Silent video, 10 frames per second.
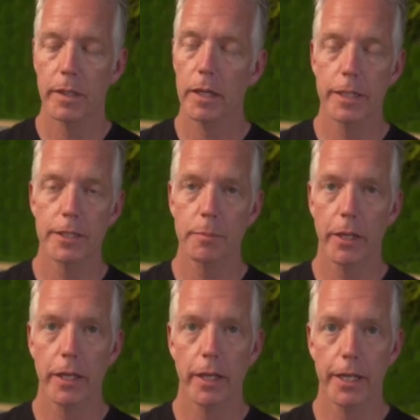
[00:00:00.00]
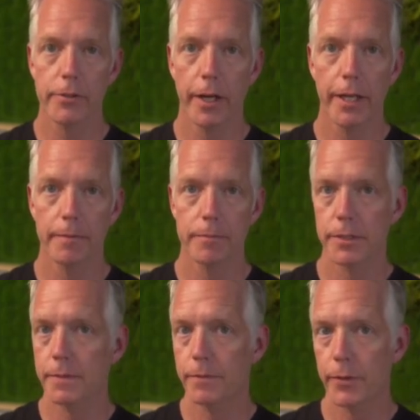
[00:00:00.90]
literally just playing an A triad,
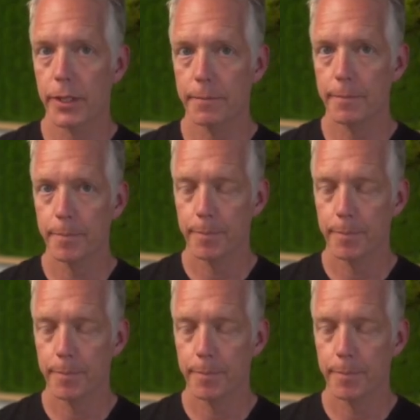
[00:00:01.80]
just inverted.